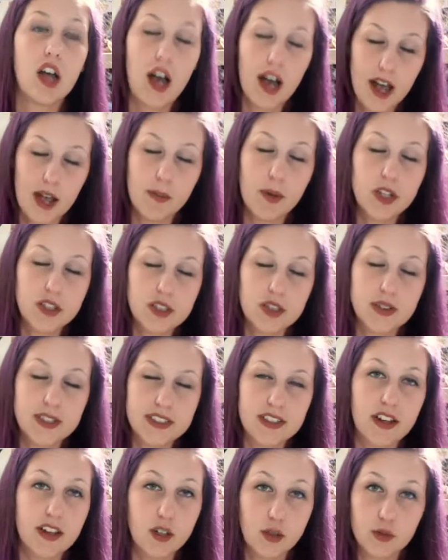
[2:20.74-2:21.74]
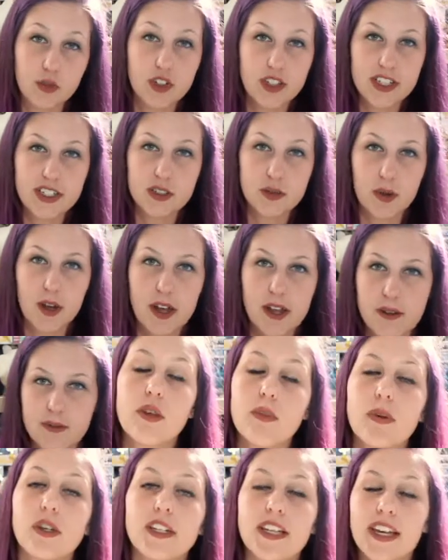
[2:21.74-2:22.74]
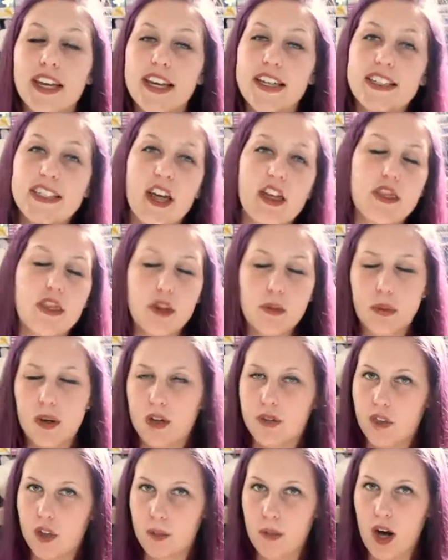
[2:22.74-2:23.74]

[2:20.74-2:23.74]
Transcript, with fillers: I'm also excited for this one. The book is The Perfect